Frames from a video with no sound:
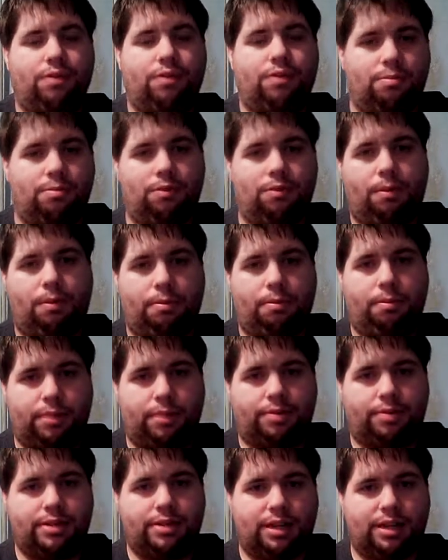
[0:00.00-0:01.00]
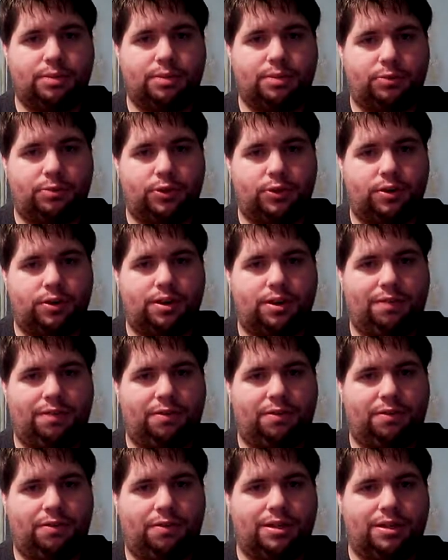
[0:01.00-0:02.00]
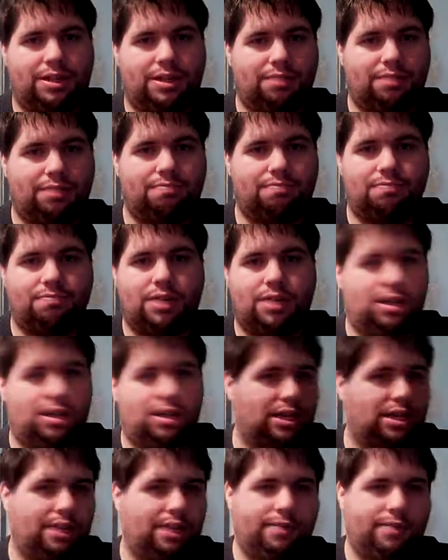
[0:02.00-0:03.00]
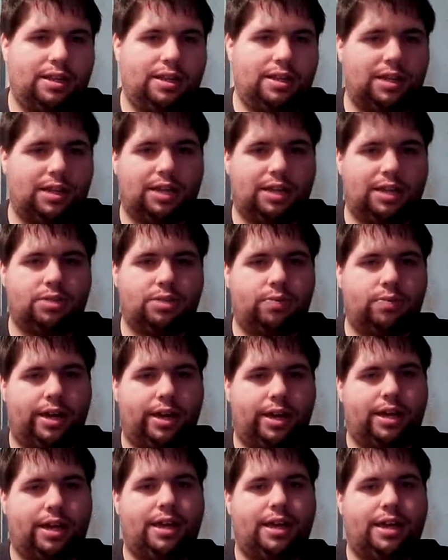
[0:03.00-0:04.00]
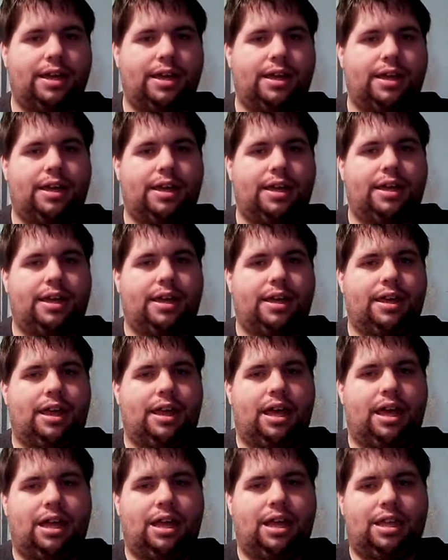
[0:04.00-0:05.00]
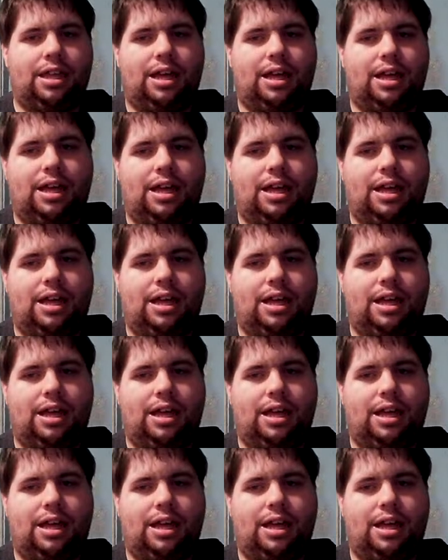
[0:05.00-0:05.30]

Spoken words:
movie premieres. That's for sure. If you rent it anytime within the next week, and